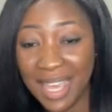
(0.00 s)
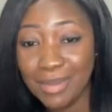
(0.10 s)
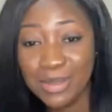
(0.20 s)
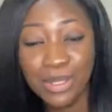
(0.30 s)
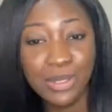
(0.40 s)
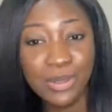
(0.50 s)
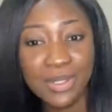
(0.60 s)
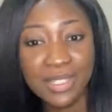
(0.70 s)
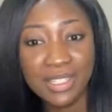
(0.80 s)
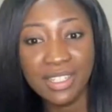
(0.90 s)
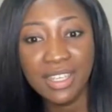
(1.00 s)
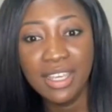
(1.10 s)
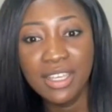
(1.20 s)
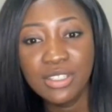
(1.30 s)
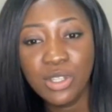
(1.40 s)
Absolutely.
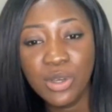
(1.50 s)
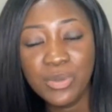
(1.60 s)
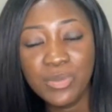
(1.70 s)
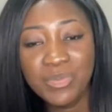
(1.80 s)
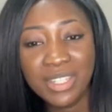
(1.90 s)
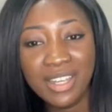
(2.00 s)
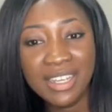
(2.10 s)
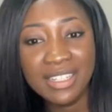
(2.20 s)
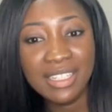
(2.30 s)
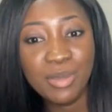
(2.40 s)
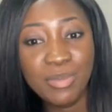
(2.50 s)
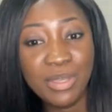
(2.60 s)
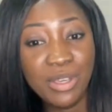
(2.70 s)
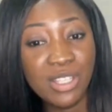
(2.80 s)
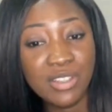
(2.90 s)
So currently,
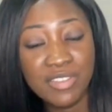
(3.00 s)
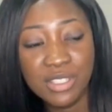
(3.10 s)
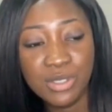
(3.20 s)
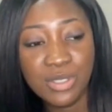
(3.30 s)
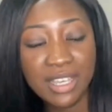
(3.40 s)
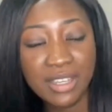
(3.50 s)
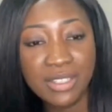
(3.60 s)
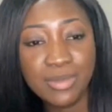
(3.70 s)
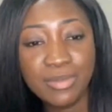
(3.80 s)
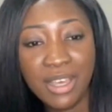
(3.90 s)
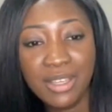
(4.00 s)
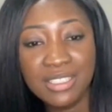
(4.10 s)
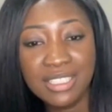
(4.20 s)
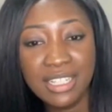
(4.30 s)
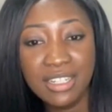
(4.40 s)
because of this, like
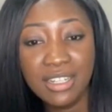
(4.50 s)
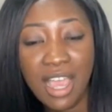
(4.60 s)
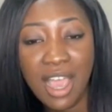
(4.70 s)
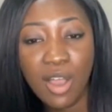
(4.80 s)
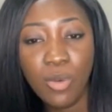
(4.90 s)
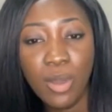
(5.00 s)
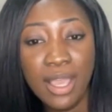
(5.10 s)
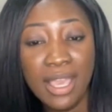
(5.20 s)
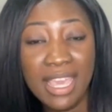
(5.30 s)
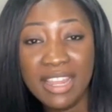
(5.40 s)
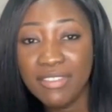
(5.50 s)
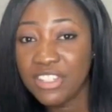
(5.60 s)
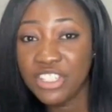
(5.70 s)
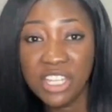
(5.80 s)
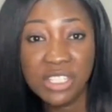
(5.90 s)
I was saying how
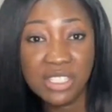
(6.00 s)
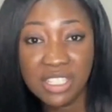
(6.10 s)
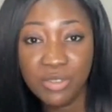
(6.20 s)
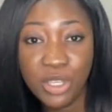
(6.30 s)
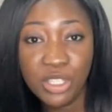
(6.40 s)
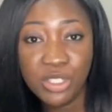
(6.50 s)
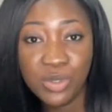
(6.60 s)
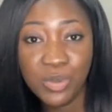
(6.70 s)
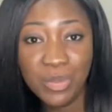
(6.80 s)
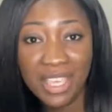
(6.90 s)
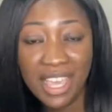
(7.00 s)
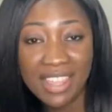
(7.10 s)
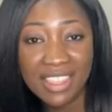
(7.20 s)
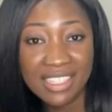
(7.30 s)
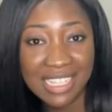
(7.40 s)
inefficient we used to be
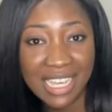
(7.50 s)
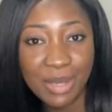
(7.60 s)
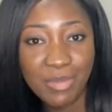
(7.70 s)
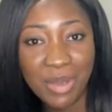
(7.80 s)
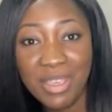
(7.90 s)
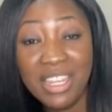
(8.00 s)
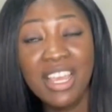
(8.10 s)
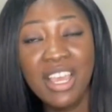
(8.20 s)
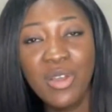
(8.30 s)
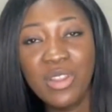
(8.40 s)
at the time. I mean,